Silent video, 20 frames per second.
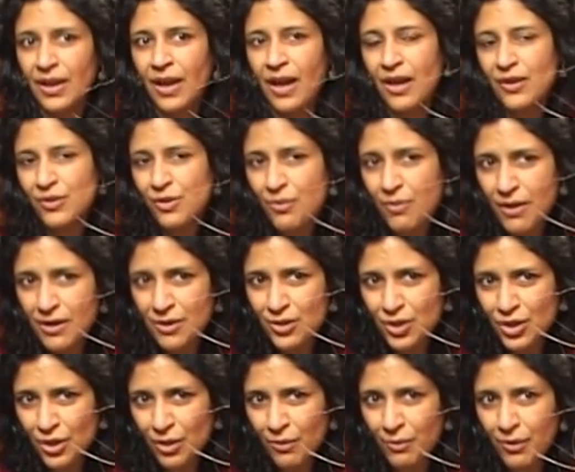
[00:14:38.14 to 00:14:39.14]
I do want to
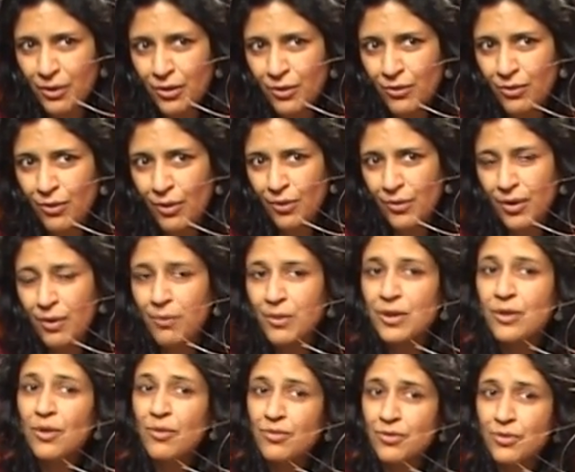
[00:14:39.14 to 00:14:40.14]
share with you, though, that we
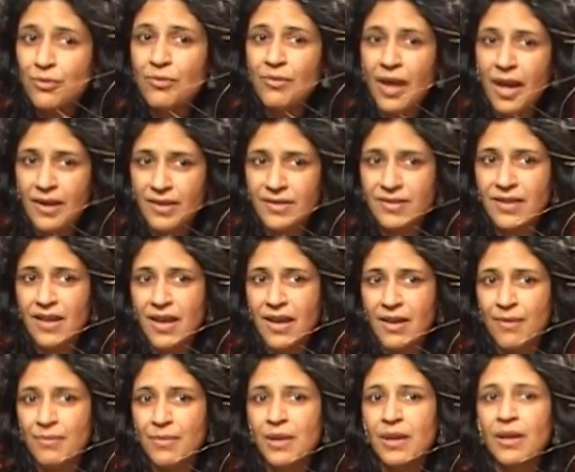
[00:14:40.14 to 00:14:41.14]
don't do that
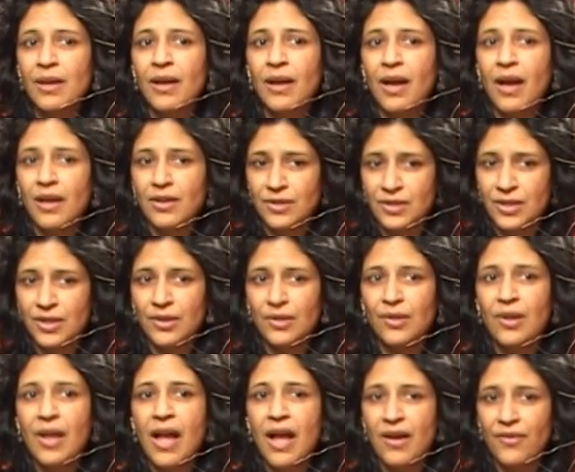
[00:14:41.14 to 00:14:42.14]
exam until
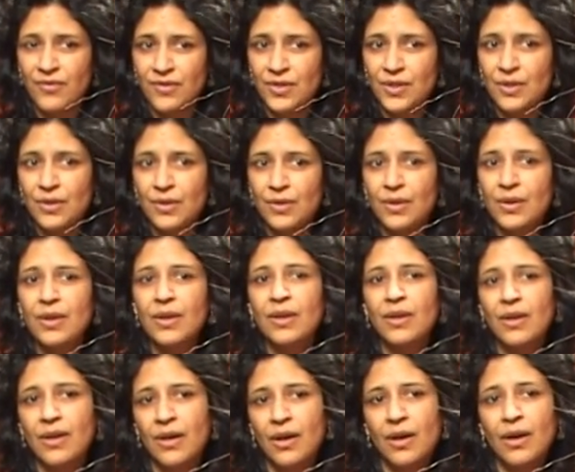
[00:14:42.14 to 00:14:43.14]
after
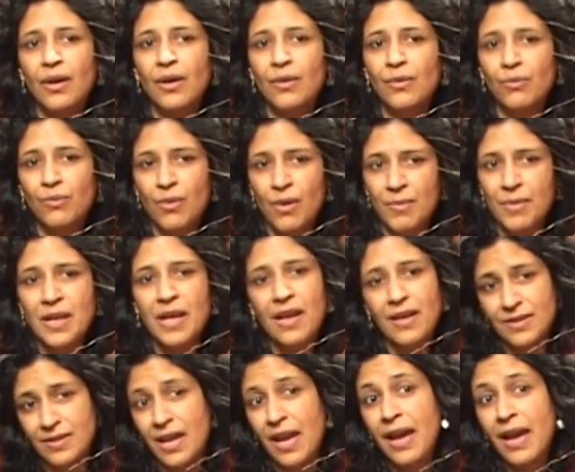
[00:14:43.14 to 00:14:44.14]
a woman has
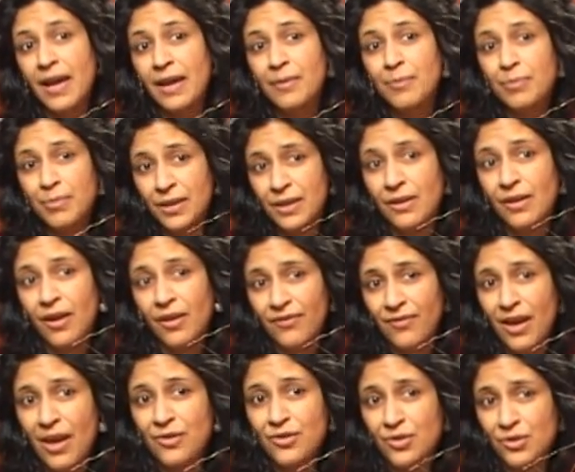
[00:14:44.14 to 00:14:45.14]
had
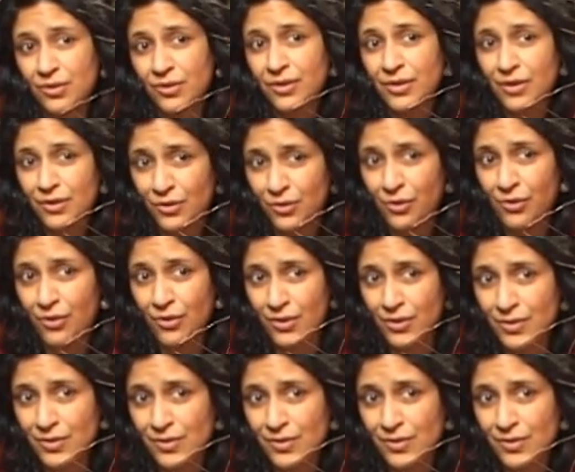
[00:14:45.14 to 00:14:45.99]
penile-vaginal intercourse.